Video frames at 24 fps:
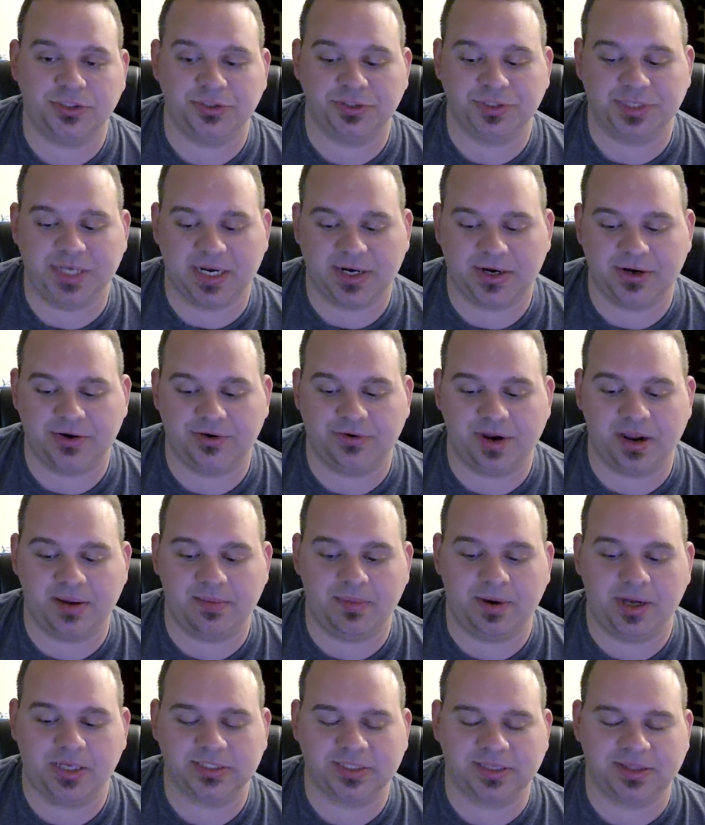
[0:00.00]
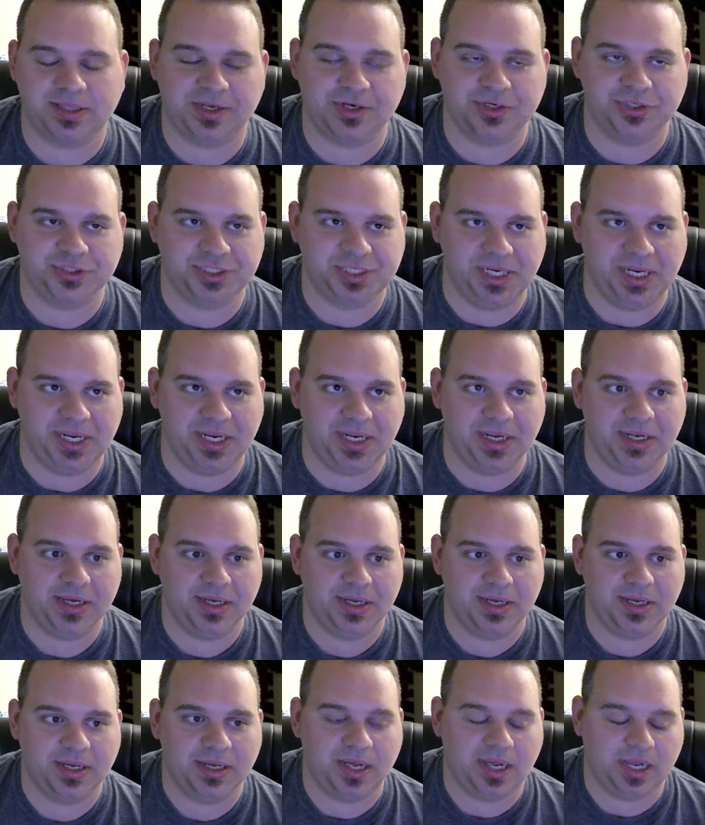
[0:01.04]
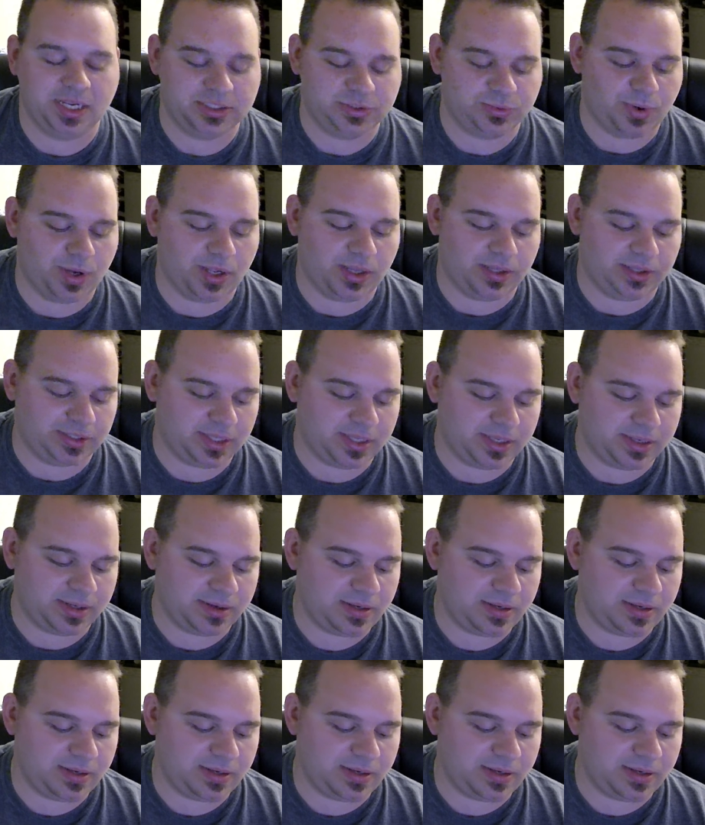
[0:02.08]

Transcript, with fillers: your DeckerGreymons, I think your Z as well.